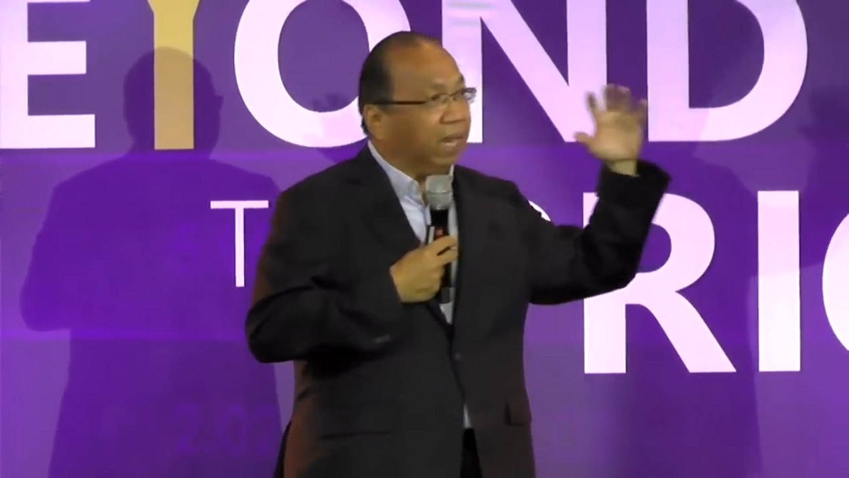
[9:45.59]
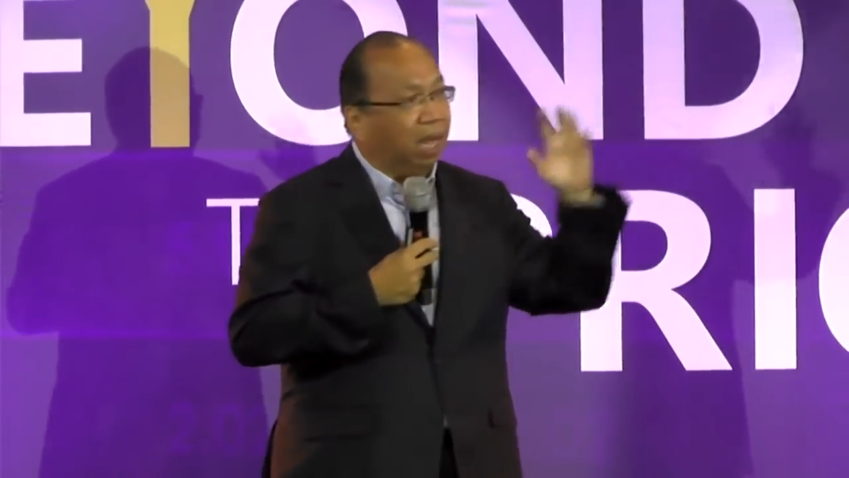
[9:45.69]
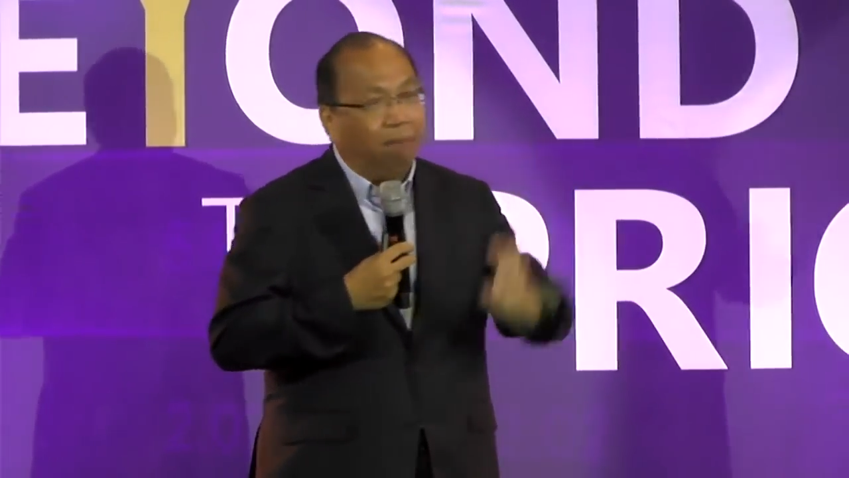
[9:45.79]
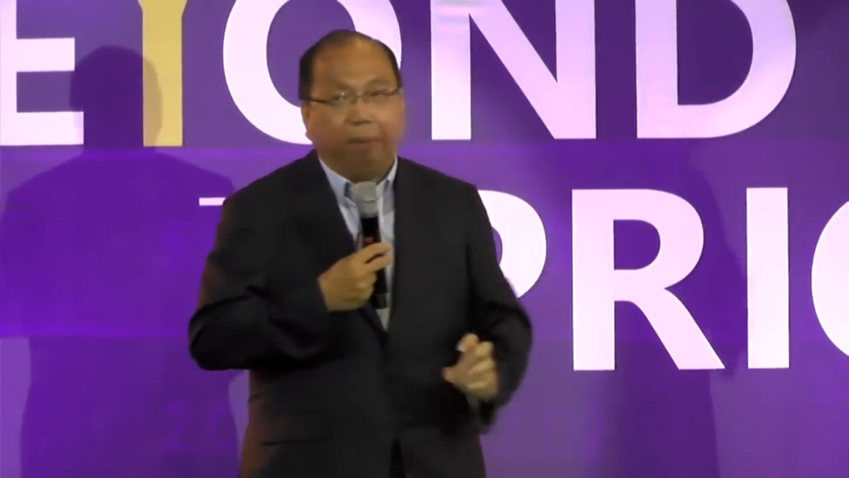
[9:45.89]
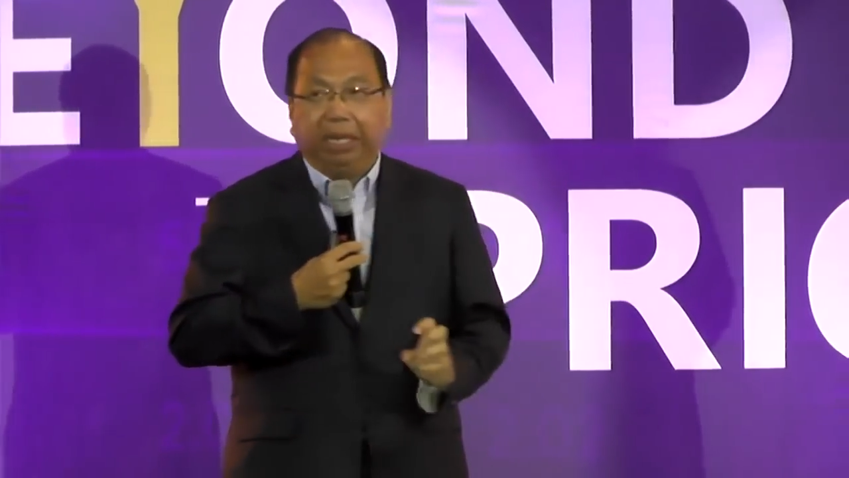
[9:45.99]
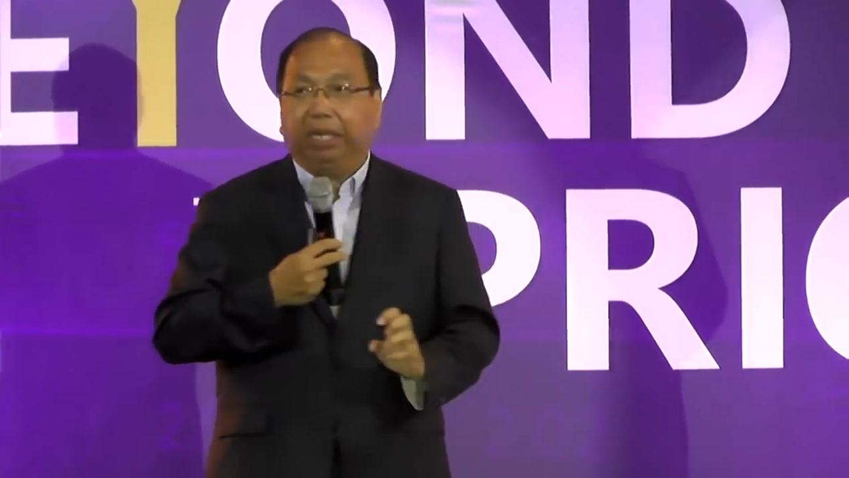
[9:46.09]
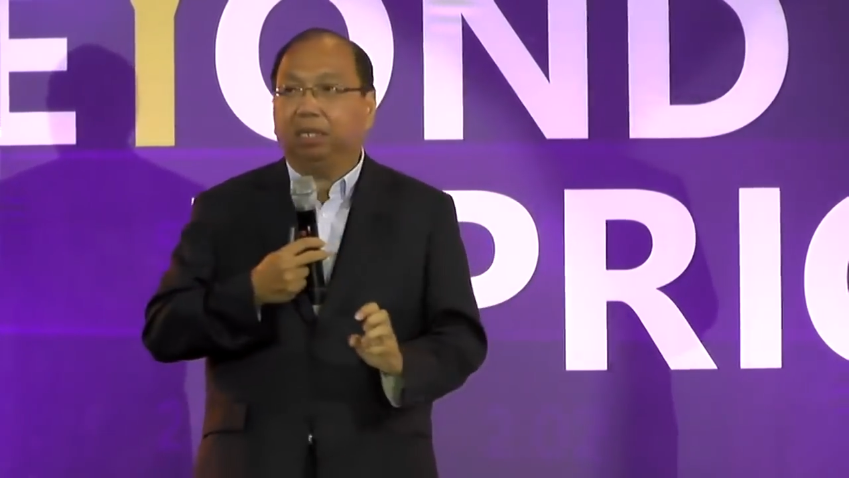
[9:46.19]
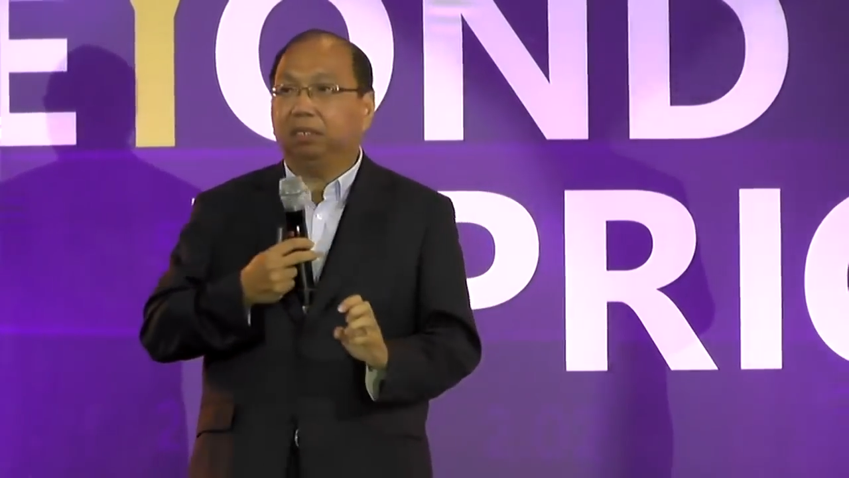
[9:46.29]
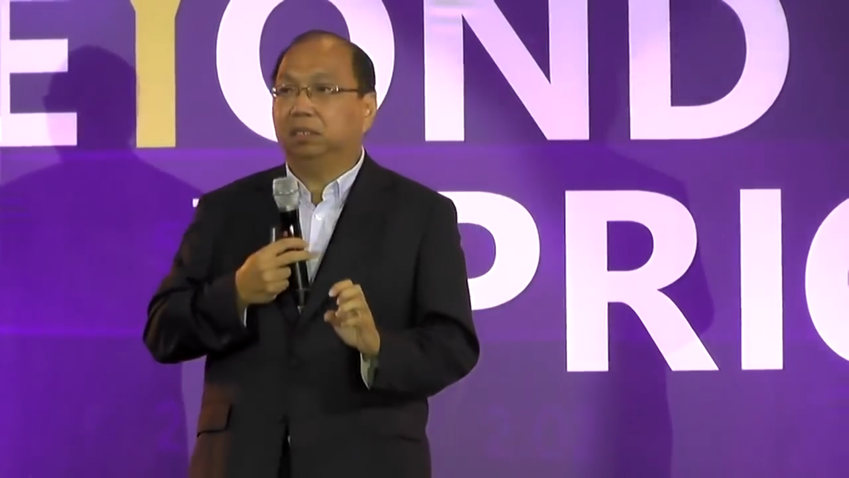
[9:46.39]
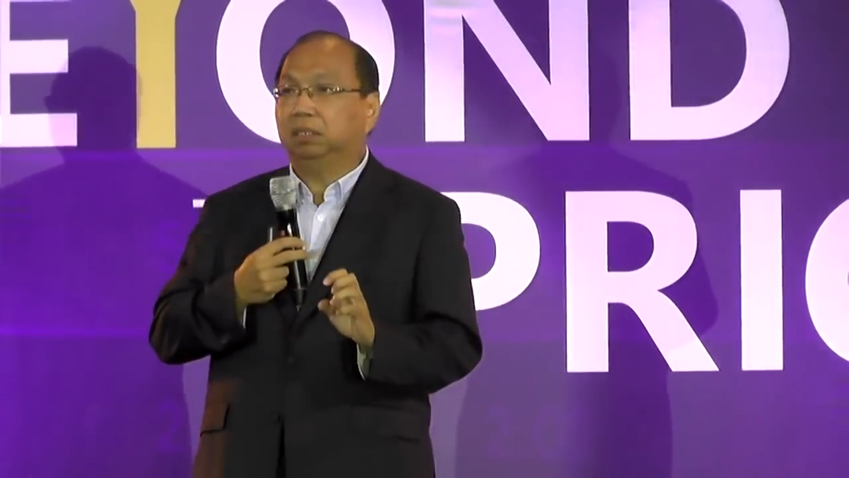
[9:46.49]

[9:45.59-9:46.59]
company